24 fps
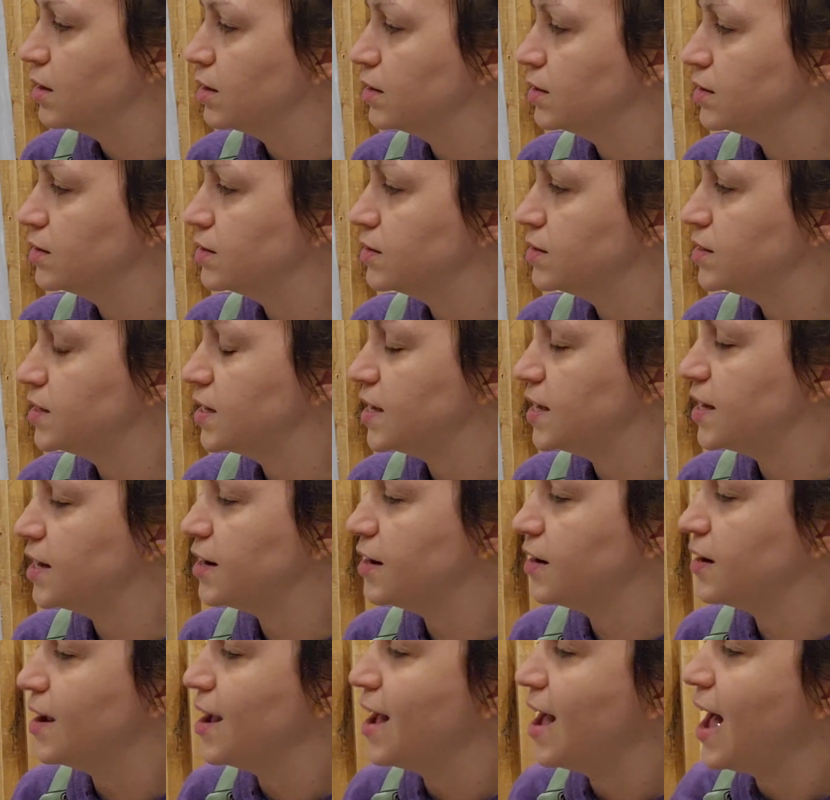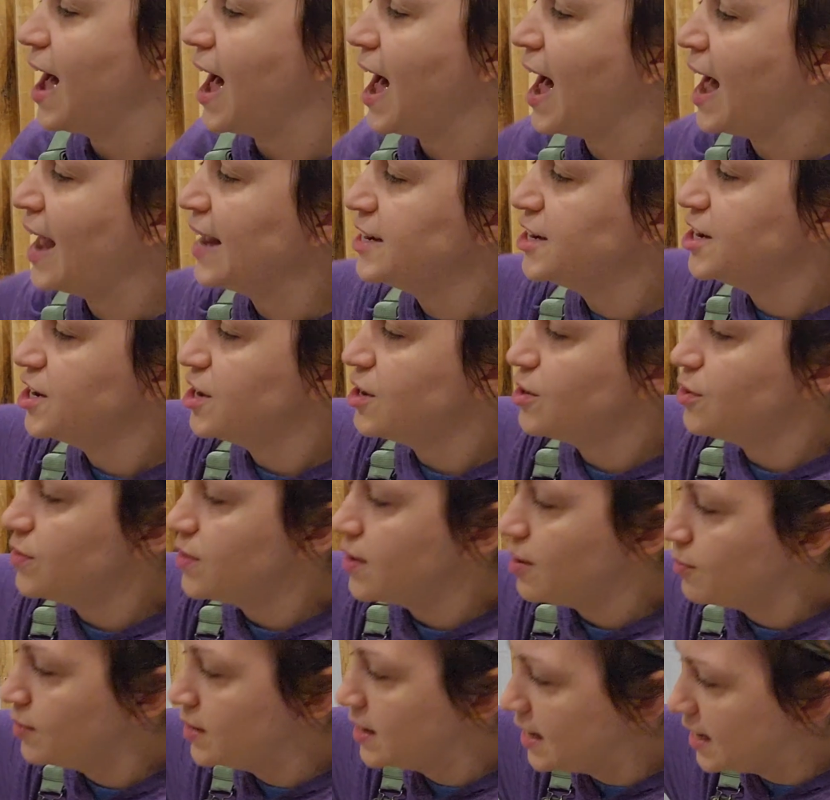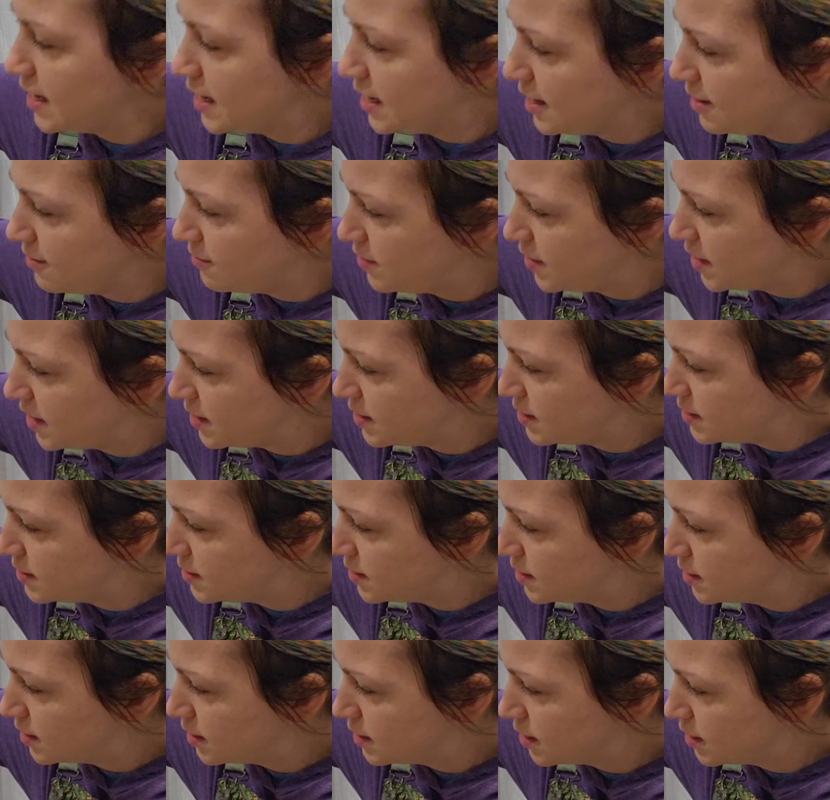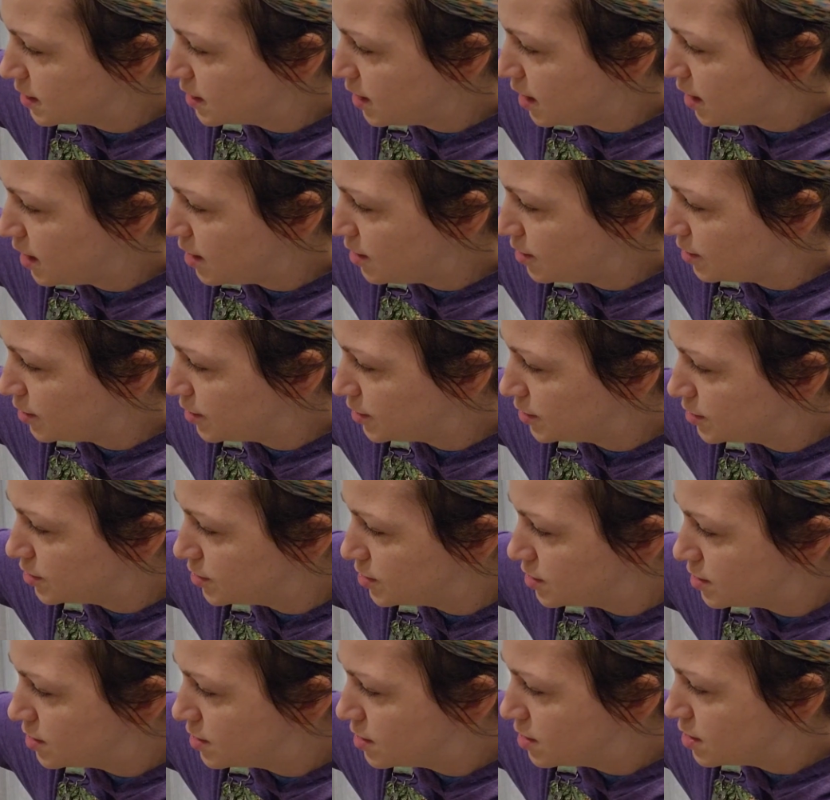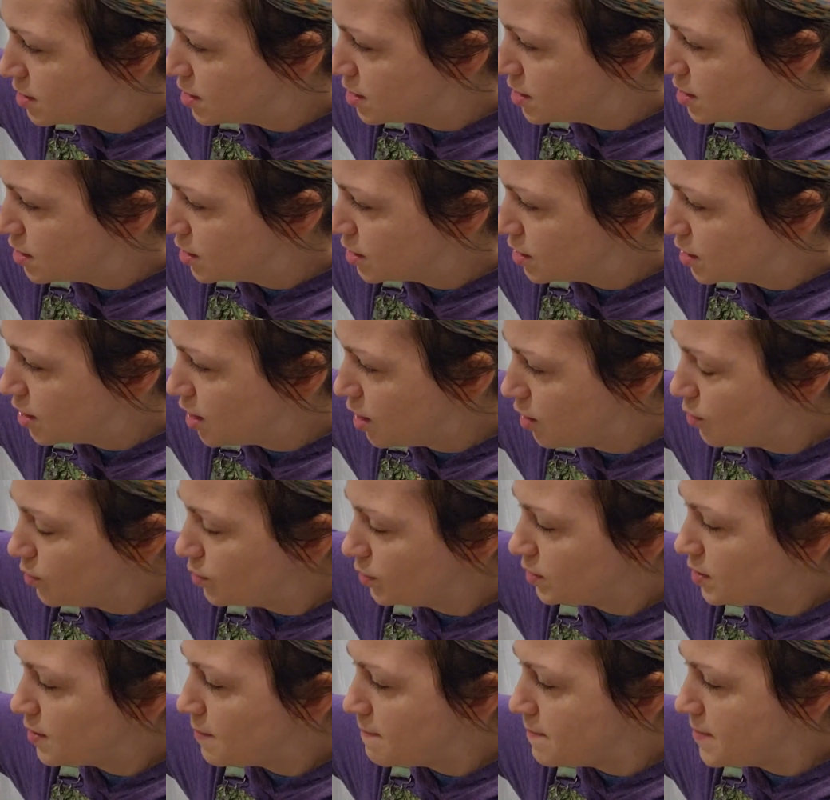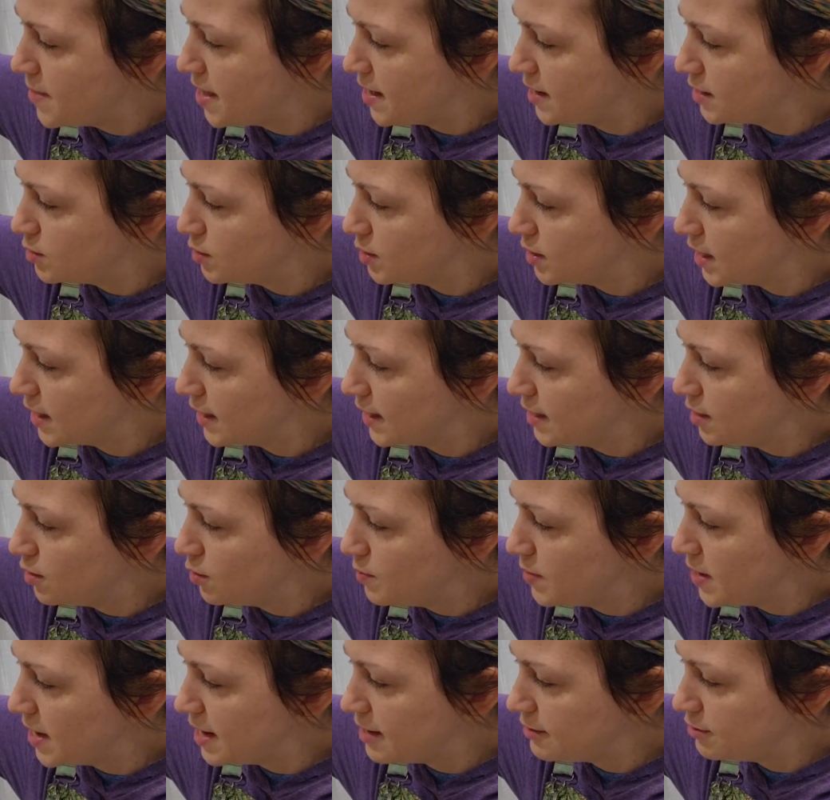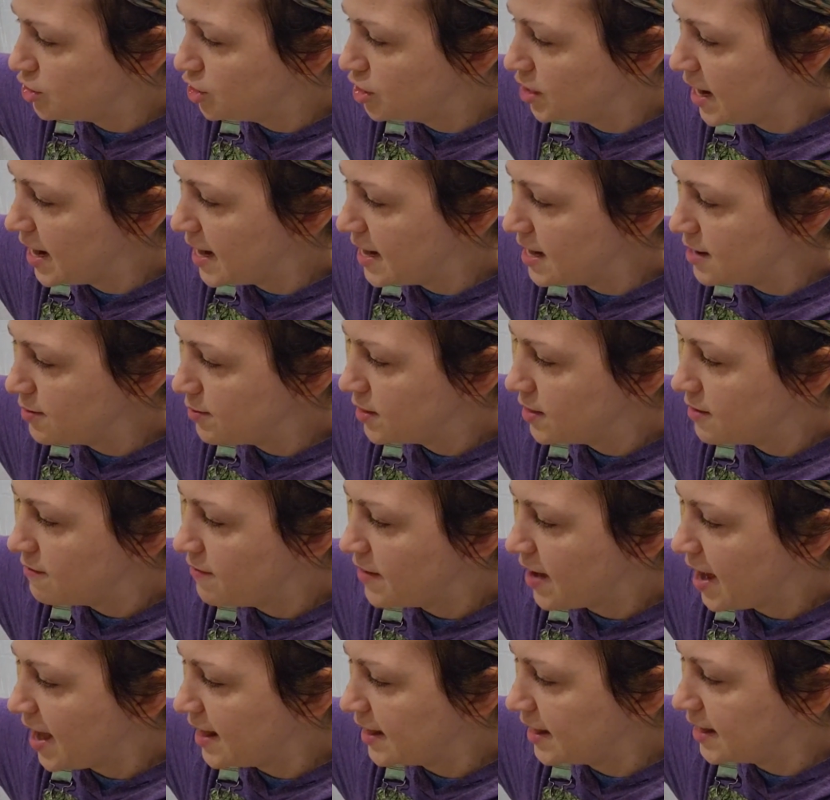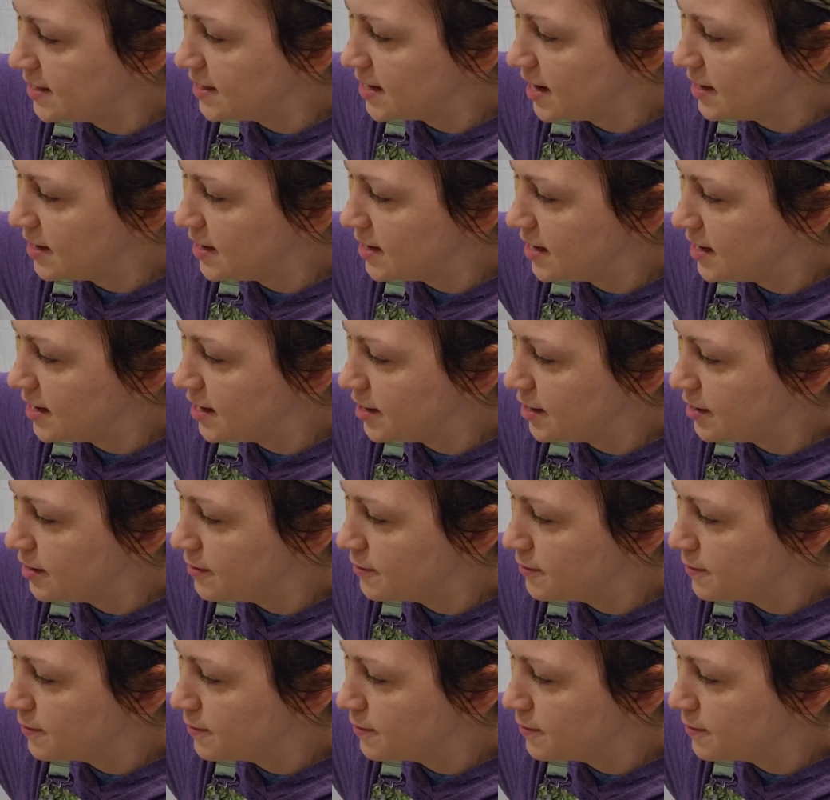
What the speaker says: let's see here, I know that when any of these colors go to mix with a little bit of shading with the violet down in here,